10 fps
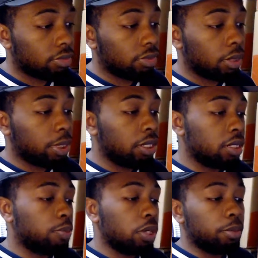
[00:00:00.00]
I mean,
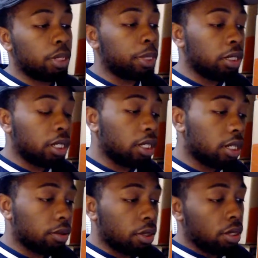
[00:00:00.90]
that's pretty much, I mean, looking
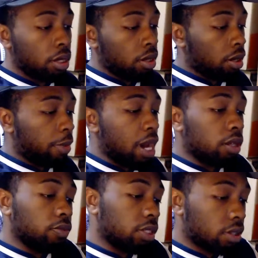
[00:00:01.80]
at
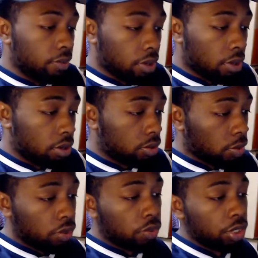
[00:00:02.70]
combining receiving yards
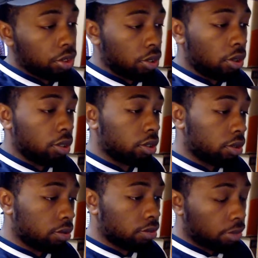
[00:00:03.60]
with the rushing yards,
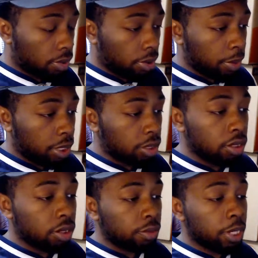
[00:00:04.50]
I mean, this
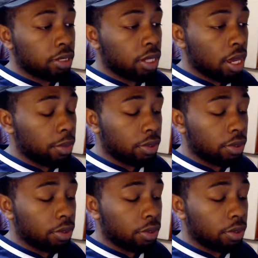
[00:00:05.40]
is his best game of the